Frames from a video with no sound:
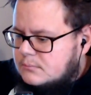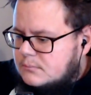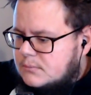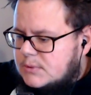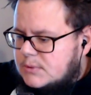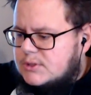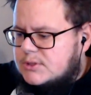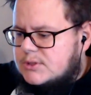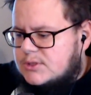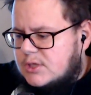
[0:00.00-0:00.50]

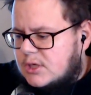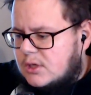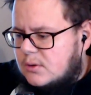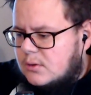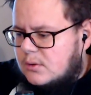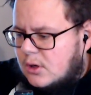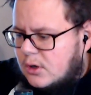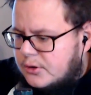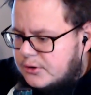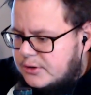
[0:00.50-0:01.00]
So
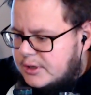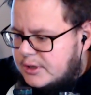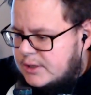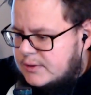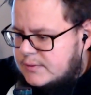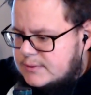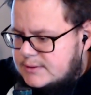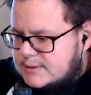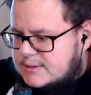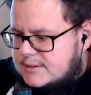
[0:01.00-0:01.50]
on the
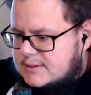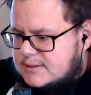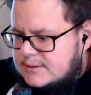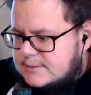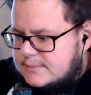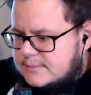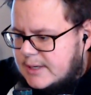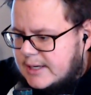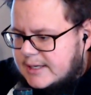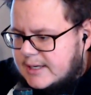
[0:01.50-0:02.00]
notes,
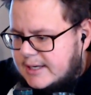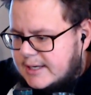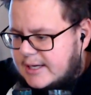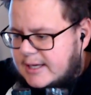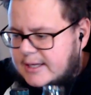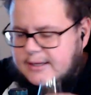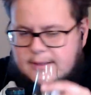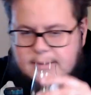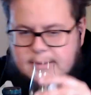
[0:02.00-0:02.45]
I can get,